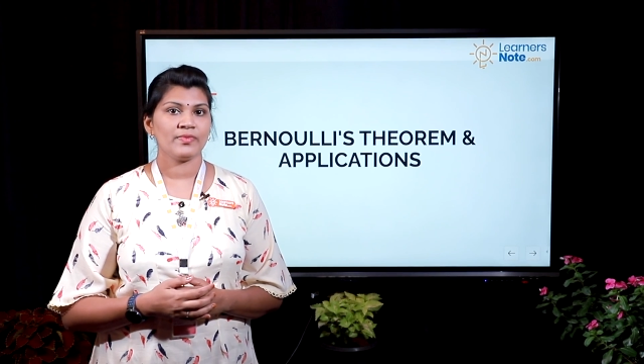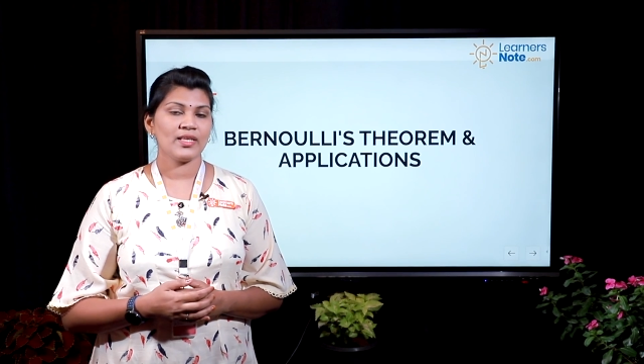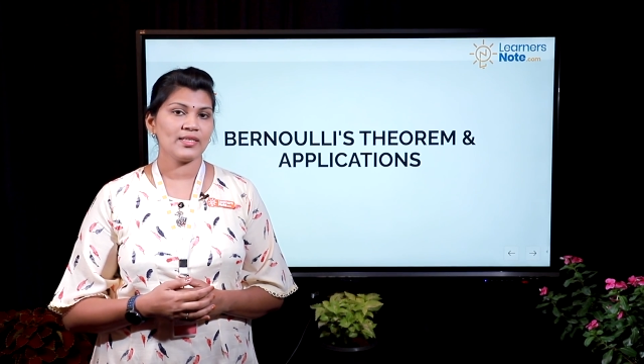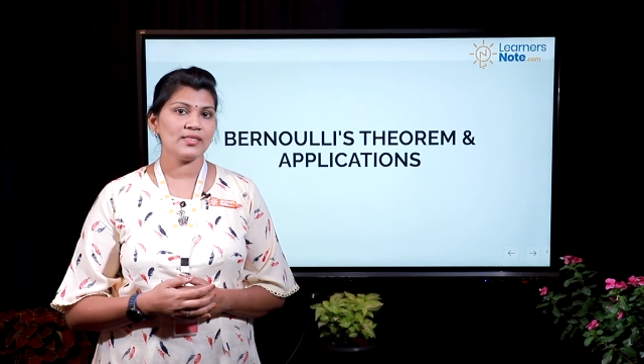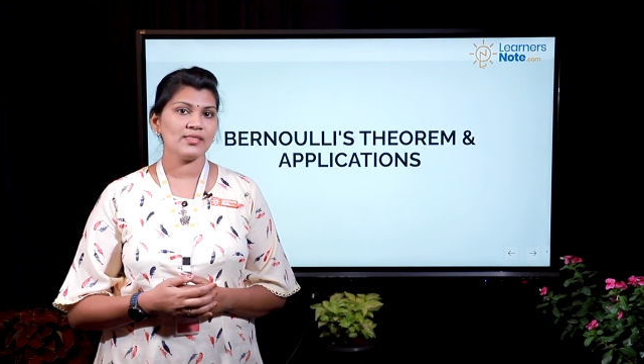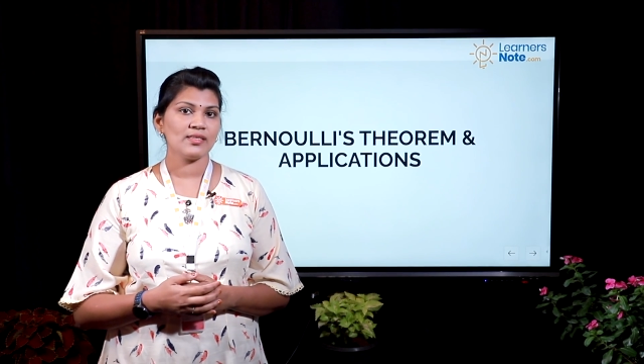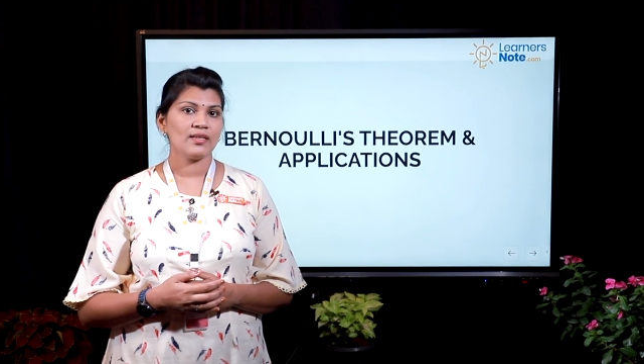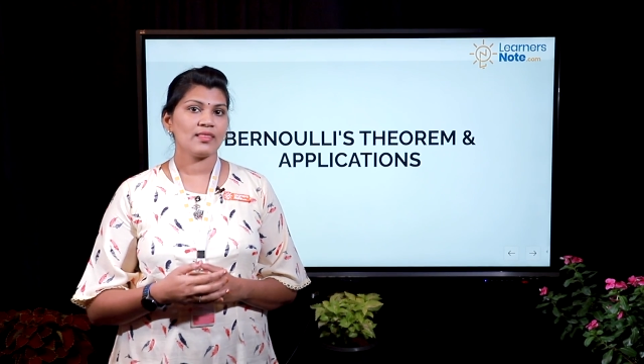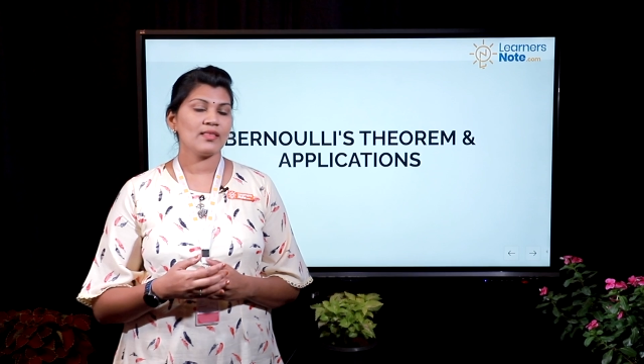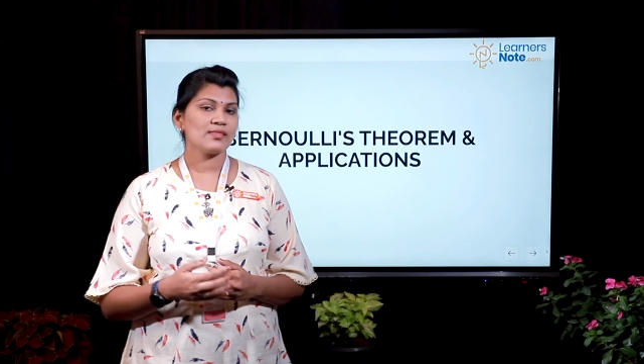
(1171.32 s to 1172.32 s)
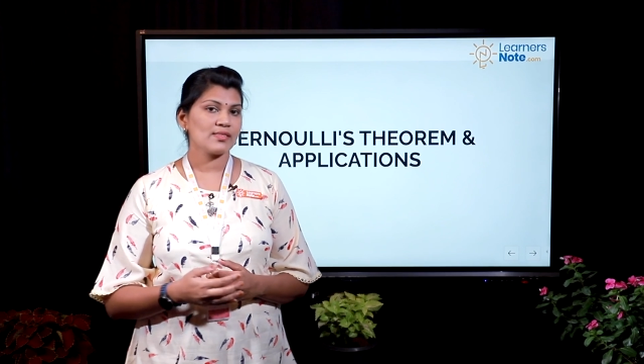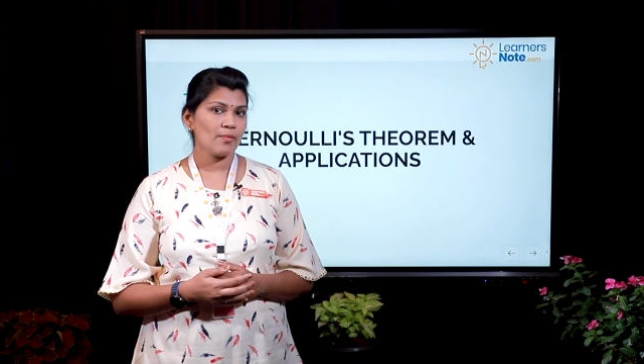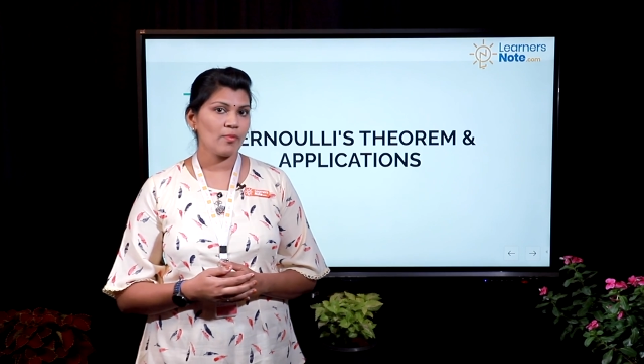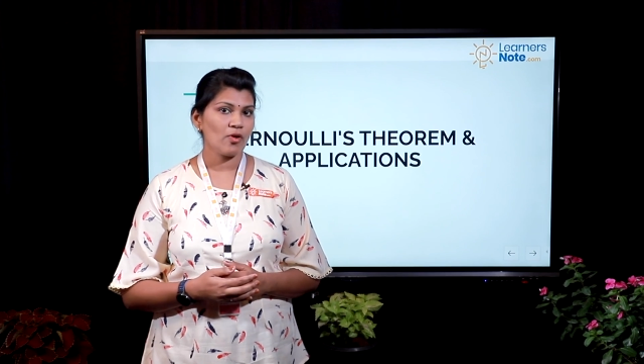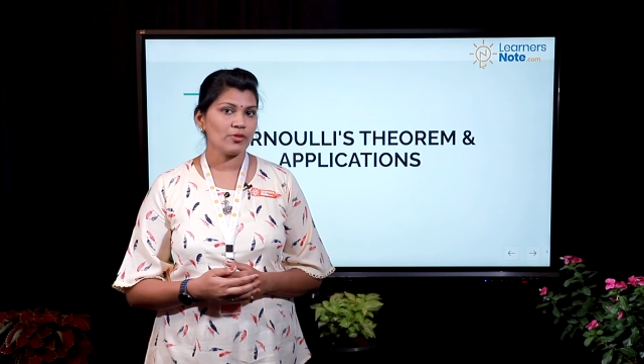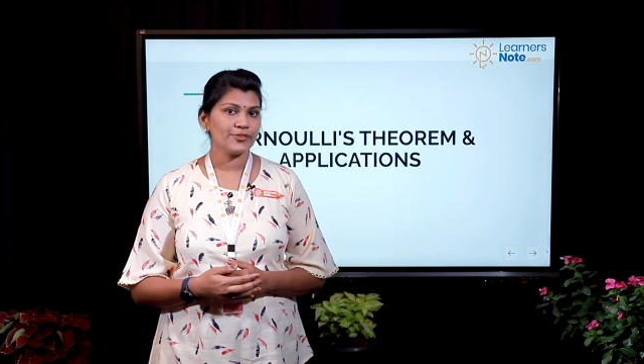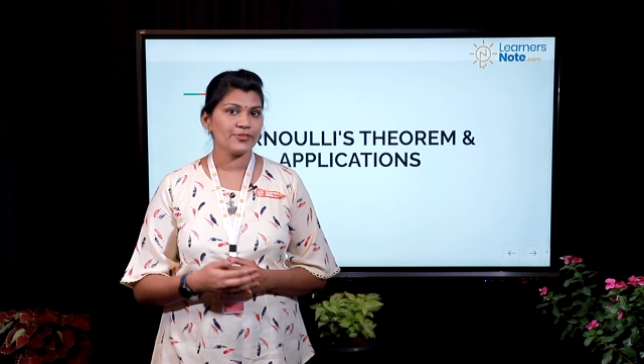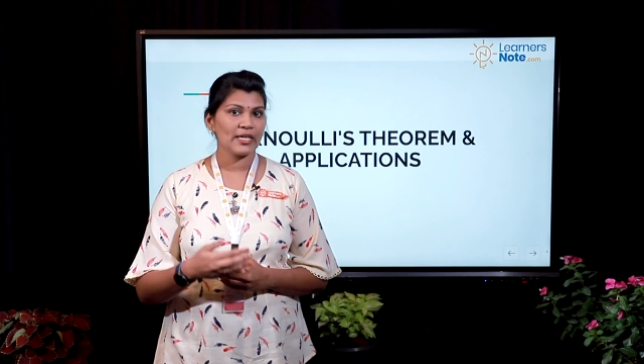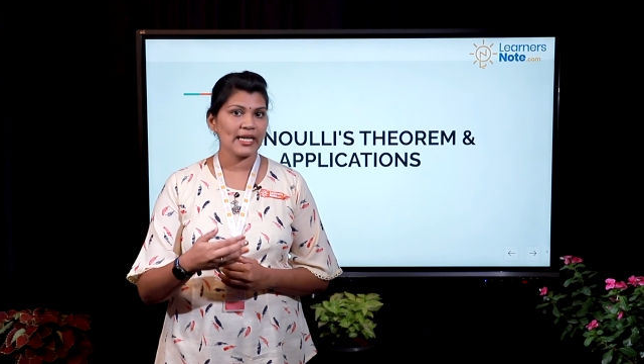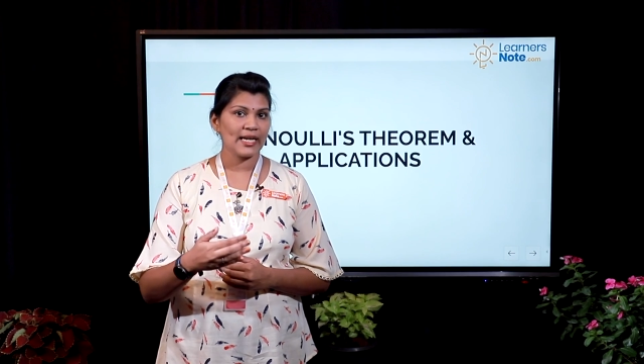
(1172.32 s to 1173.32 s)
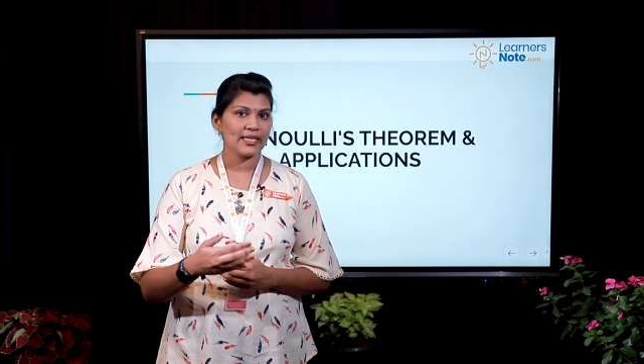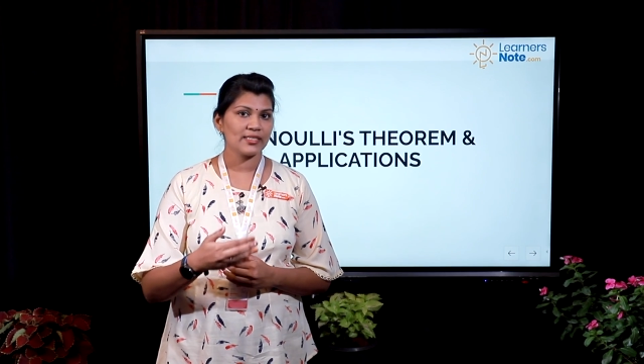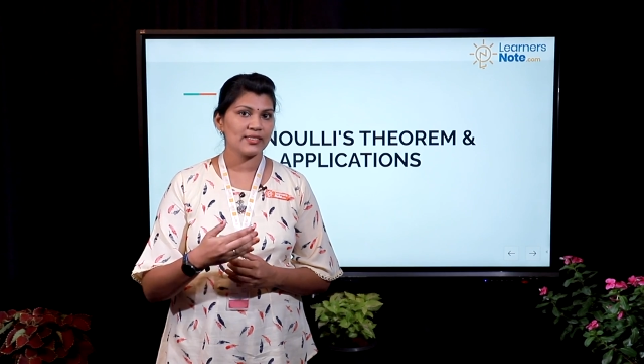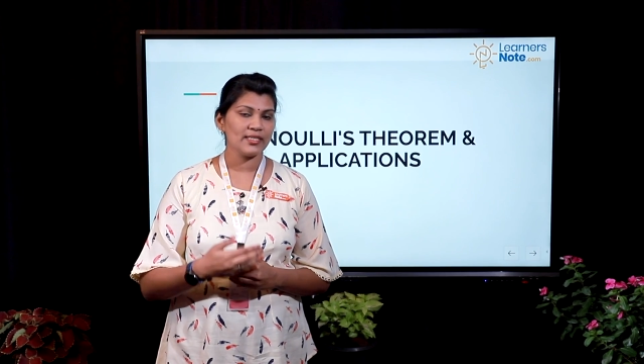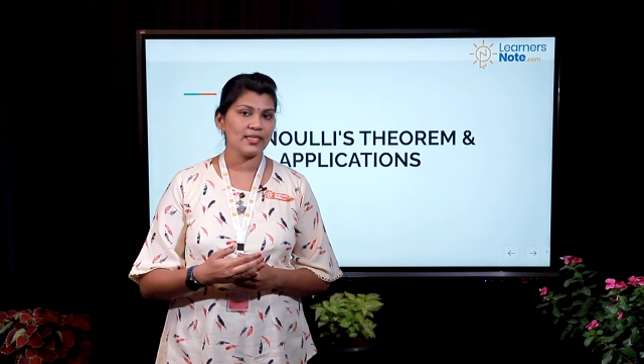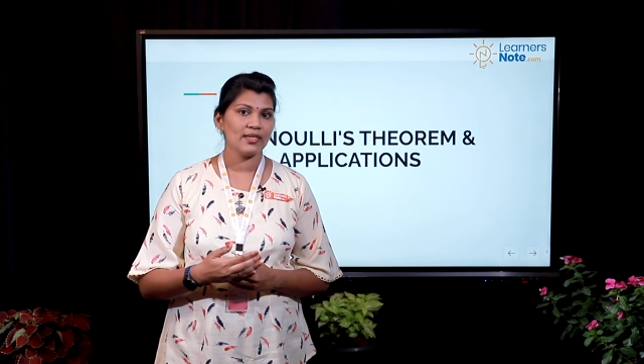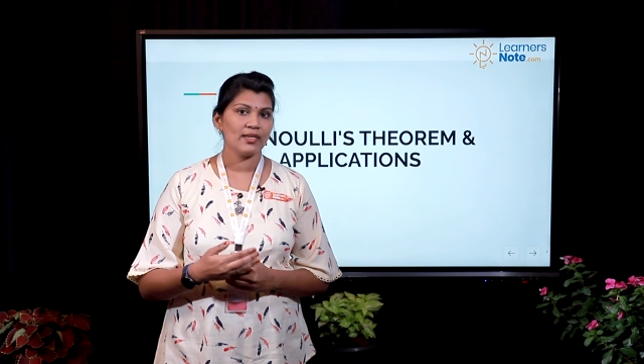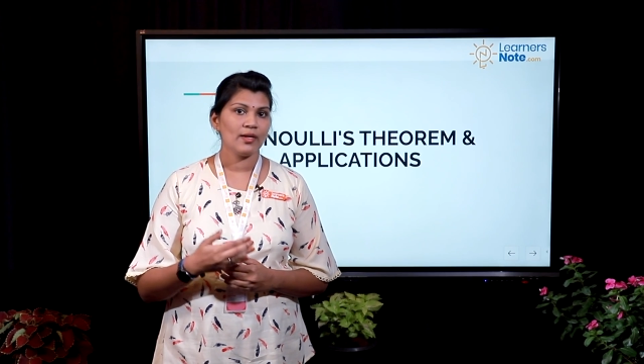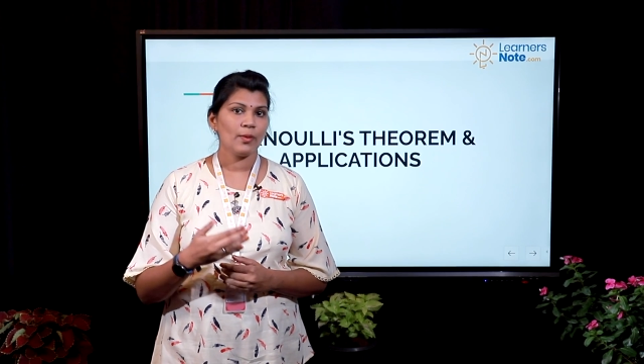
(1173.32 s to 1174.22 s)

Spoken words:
That is, the sum of kinetic,